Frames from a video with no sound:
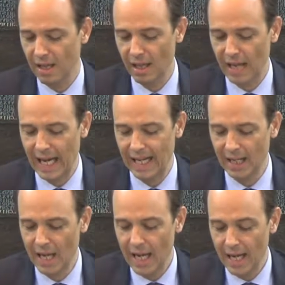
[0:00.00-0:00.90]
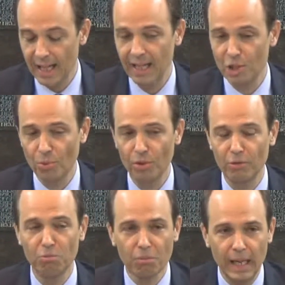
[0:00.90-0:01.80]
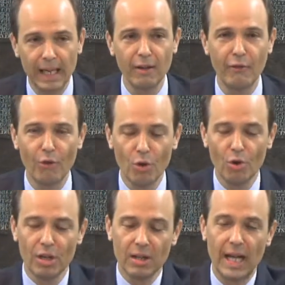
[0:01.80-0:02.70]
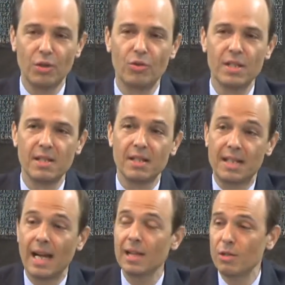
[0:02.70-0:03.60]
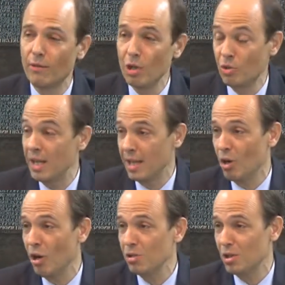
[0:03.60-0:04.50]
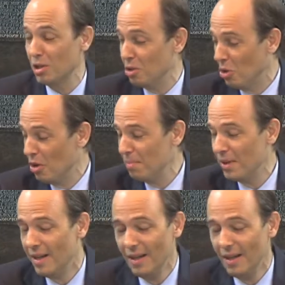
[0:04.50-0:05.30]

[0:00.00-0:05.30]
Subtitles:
And this would mean for countries the size of Austria, and there are lots in Europe,